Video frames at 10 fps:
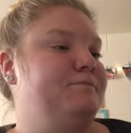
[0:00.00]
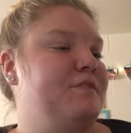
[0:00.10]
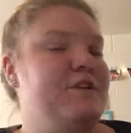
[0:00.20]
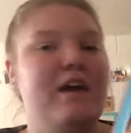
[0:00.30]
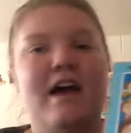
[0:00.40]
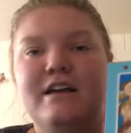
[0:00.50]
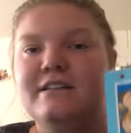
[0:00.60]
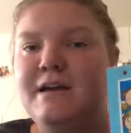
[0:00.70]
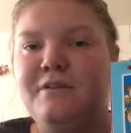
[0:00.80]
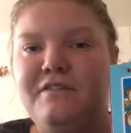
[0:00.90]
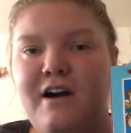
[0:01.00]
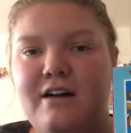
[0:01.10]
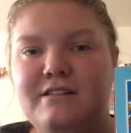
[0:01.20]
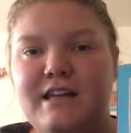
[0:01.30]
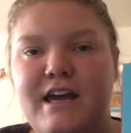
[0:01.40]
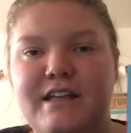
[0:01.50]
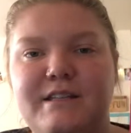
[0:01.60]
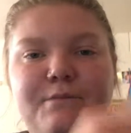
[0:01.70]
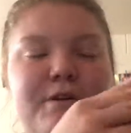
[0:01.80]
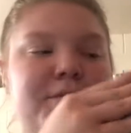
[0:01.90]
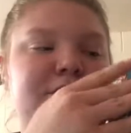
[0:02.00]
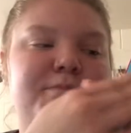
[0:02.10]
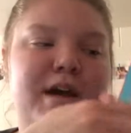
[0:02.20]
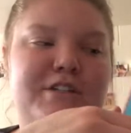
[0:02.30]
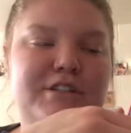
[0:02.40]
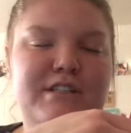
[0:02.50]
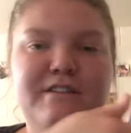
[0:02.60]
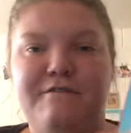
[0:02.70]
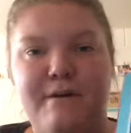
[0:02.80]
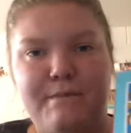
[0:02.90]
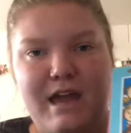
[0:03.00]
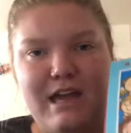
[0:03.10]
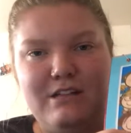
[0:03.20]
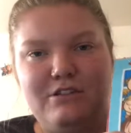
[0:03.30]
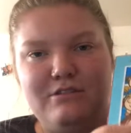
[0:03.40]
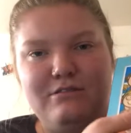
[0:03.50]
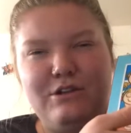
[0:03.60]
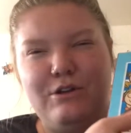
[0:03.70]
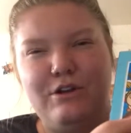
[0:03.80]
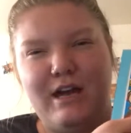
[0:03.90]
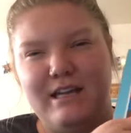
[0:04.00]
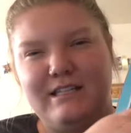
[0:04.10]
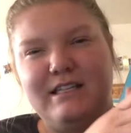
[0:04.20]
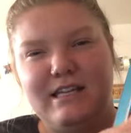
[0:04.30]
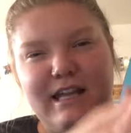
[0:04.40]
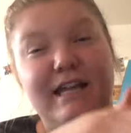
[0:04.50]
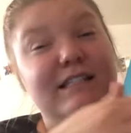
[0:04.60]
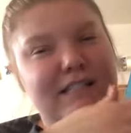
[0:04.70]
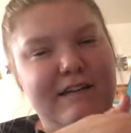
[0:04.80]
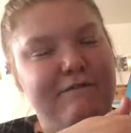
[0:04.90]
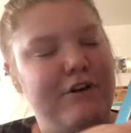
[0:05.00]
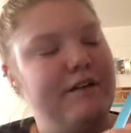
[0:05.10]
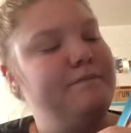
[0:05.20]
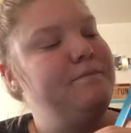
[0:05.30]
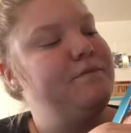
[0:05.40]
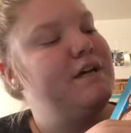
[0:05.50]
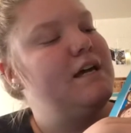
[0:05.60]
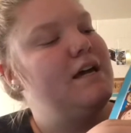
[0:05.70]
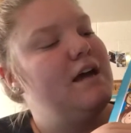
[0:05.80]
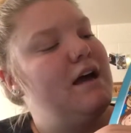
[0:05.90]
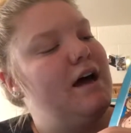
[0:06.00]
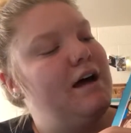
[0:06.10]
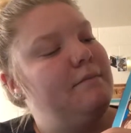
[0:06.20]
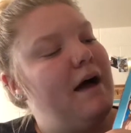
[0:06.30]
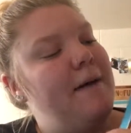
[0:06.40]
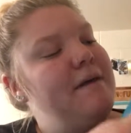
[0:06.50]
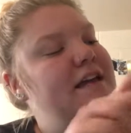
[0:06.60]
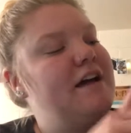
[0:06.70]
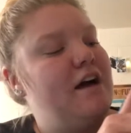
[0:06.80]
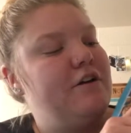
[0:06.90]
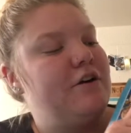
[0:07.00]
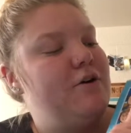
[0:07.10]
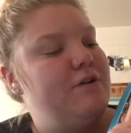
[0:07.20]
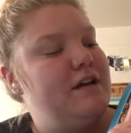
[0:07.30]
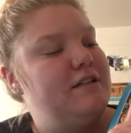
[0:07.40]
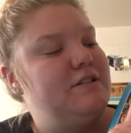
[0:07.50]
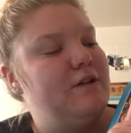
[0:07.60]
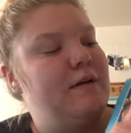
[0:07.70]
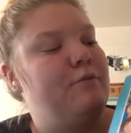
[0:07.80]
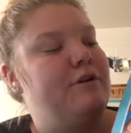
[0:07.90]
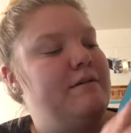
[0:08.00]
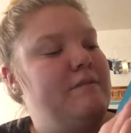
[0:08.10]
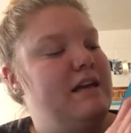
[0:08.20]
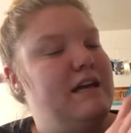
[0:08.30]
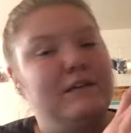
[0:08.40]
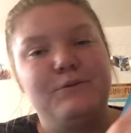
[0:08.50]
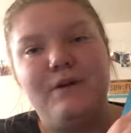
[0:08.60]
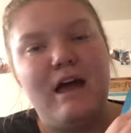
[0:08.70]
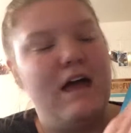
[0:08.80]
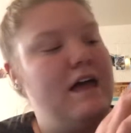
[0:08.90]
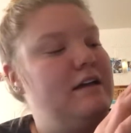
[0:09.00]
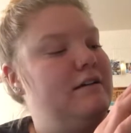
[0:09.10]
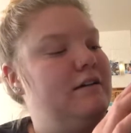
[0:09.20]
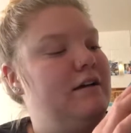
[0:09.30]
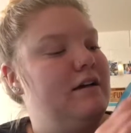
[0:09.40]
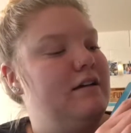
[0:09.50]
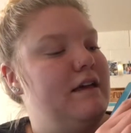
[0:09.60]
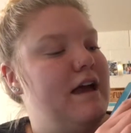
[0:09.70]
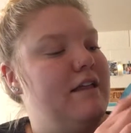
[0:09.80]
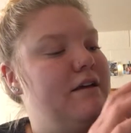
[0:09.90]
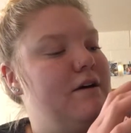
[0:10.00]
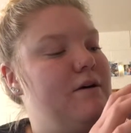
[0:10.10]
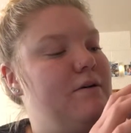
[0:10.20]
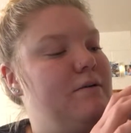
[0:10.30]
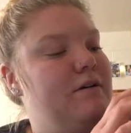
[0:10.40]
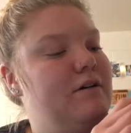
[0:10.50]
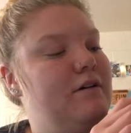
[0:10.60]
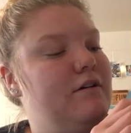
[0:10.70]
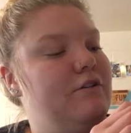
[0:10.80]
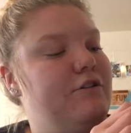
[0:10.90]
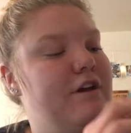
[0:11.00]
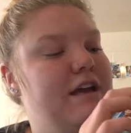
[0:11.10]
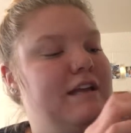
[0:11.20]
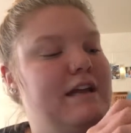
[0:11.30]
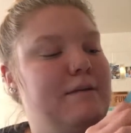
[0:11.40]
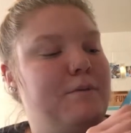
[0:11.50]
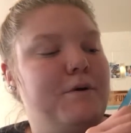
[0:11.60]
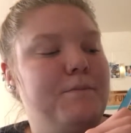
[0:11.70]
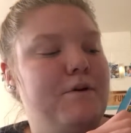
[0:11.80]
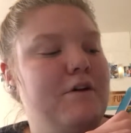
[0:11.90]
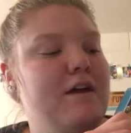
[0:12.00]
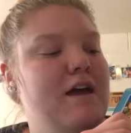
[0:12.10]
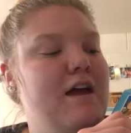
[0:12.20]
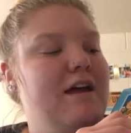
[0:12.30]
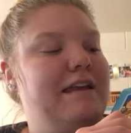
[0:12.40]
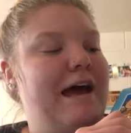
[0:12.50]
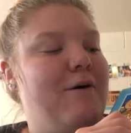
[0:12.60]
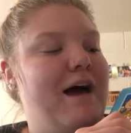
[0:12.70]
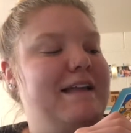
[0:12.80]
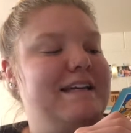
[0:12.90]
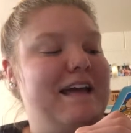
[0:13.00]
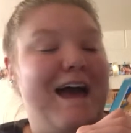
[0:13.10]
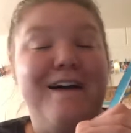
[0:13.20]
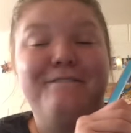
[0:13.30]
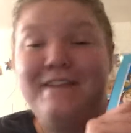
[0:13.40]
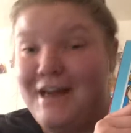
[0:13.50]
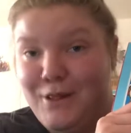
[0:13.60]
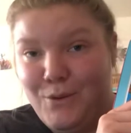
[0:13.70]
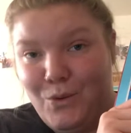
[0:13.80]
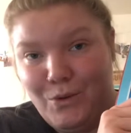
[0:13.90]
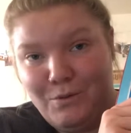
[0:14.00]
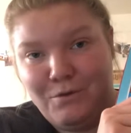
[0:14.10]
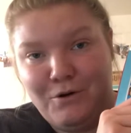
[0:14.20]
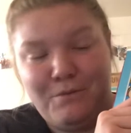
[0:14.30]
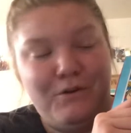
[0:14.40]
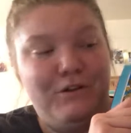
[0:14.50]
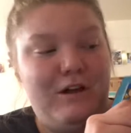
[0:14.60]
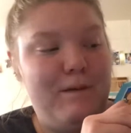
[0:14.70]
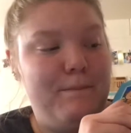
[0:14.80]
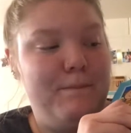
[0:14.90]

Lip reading: So yeah, table of contents, it pretty much matches the front page, so you kind of see like it's different. I made it color coded, so like morning meeting is red, yellow, green, and purple. Now I didn't have yellow or purple